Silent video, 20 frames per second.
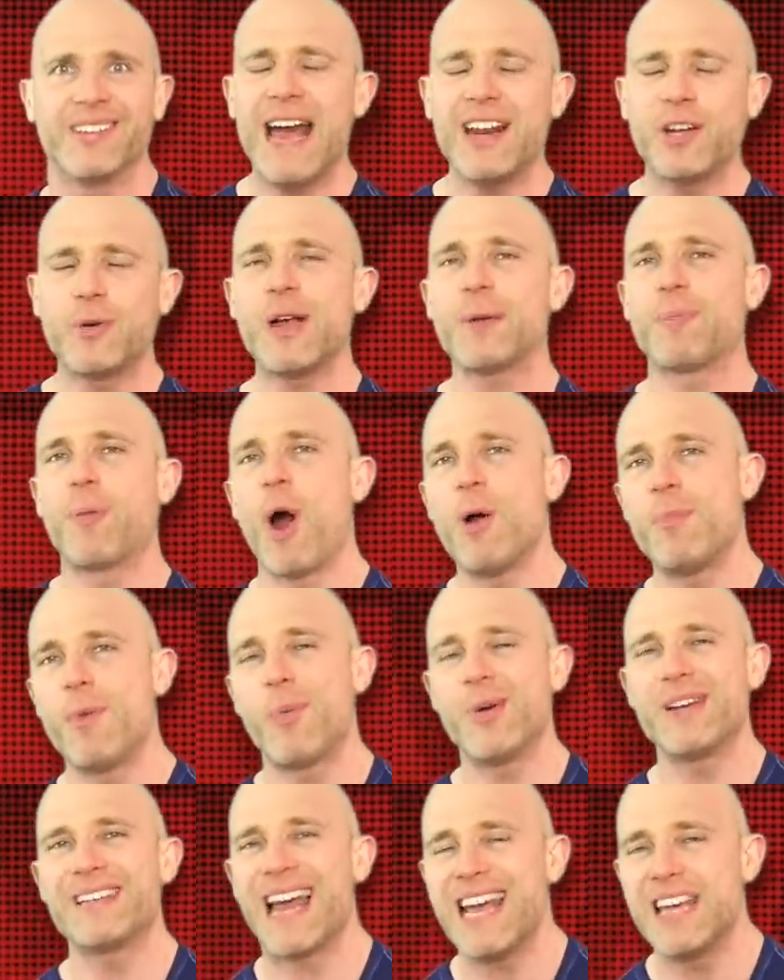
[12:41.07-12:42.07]
Had a quick
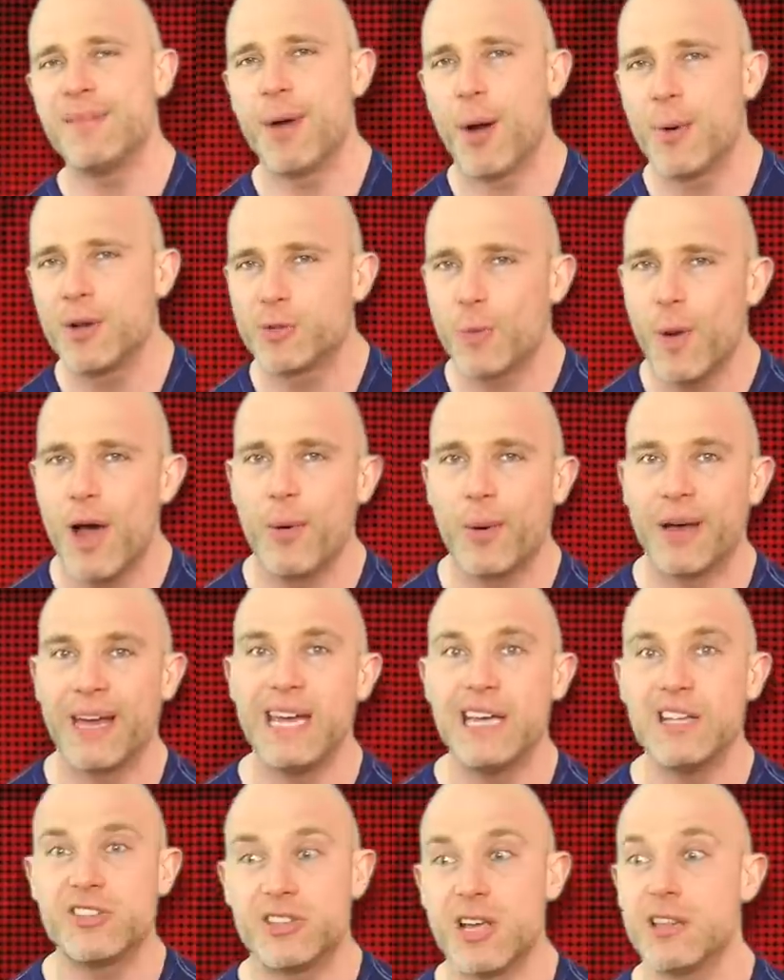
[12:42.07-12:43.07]
promo with Damo as well, where
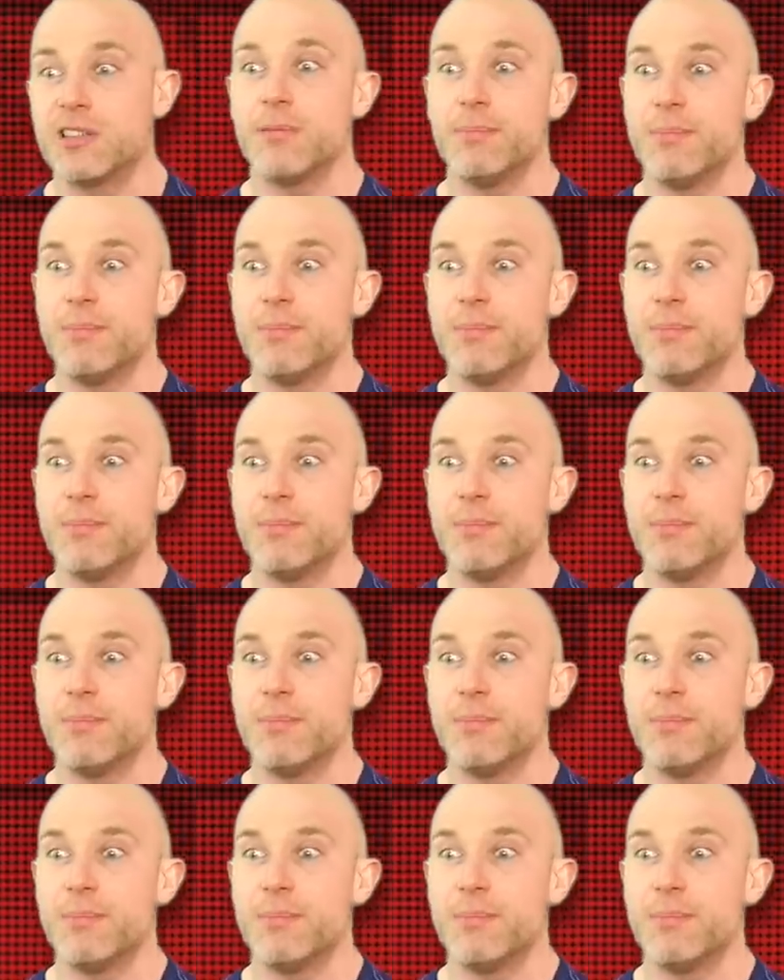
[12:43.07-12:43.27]
he said